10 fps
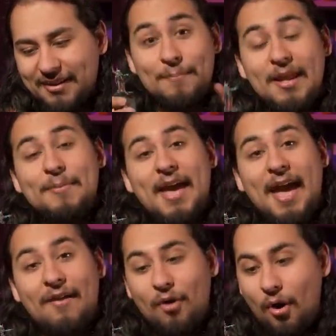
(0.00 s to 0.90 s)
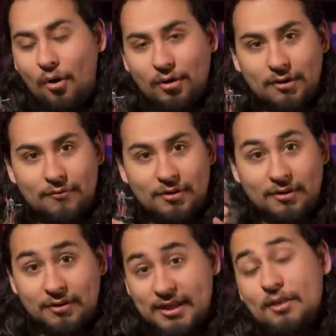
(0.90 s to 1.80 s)
Maybe have all of
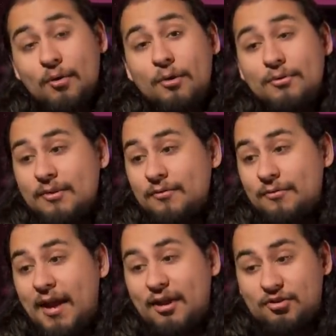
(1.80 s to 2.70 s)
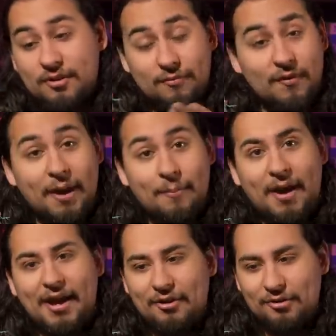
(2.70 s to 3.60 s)
the heroes of the faction, the
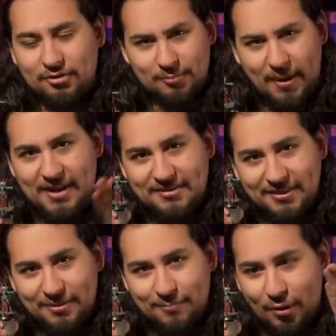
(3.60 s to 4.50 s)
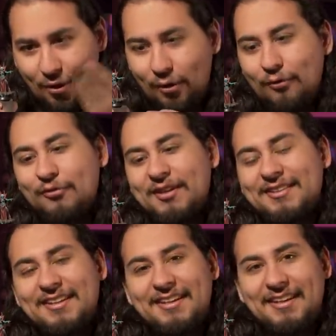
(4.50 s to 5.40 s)
vampires, painted
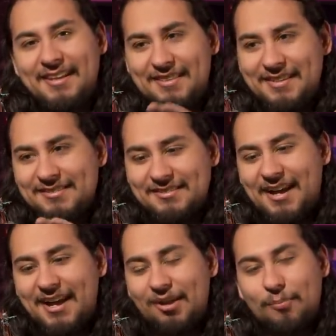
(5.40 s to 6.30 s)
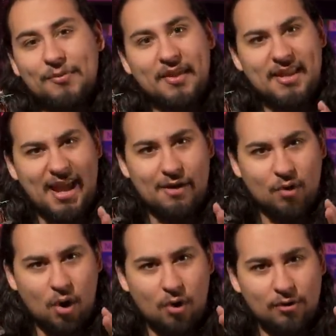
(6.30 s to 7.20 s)
perfectly in this style, but then have
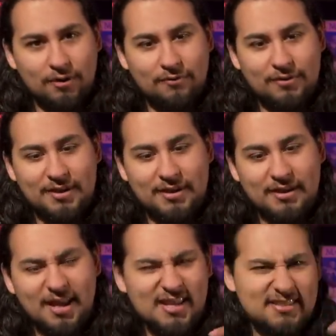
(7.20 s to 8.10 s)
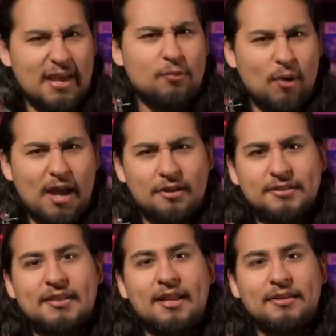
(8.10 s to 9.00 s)
all of the death rattle
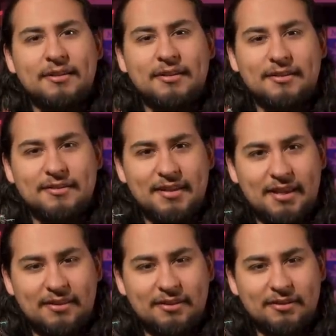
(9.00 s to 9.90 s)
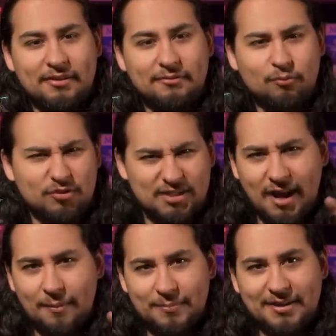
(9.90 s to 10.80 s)
skeletons and the
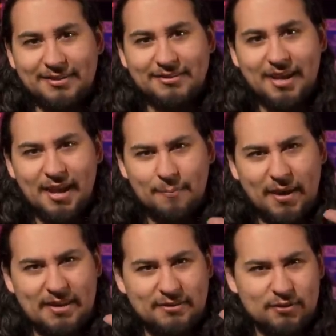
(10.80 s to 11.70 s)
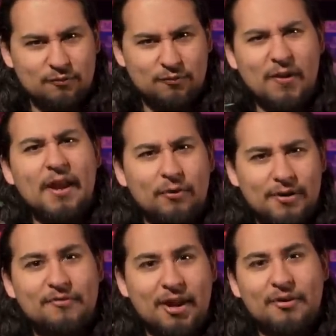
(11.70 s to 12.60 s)
zombies painted
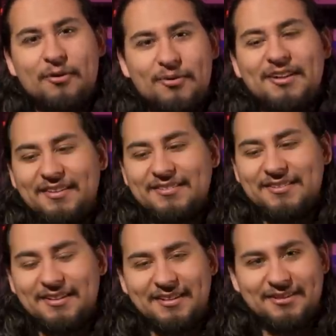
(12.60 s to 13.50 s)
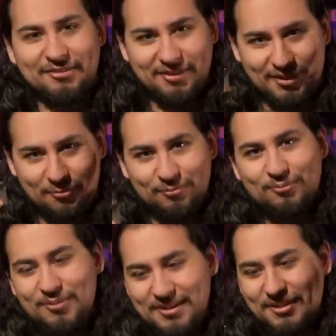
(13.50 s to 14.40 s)
very, very realistically so that they
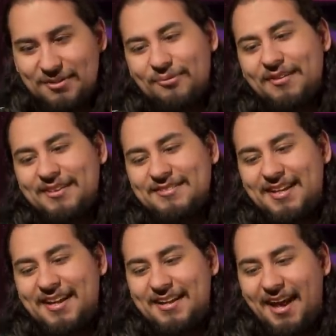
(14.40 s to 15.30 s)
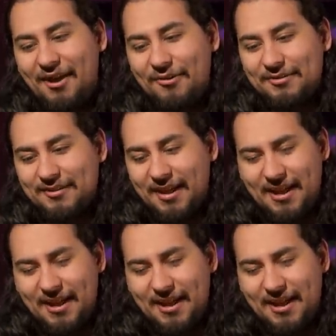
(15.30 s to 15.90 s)
really, really stand out.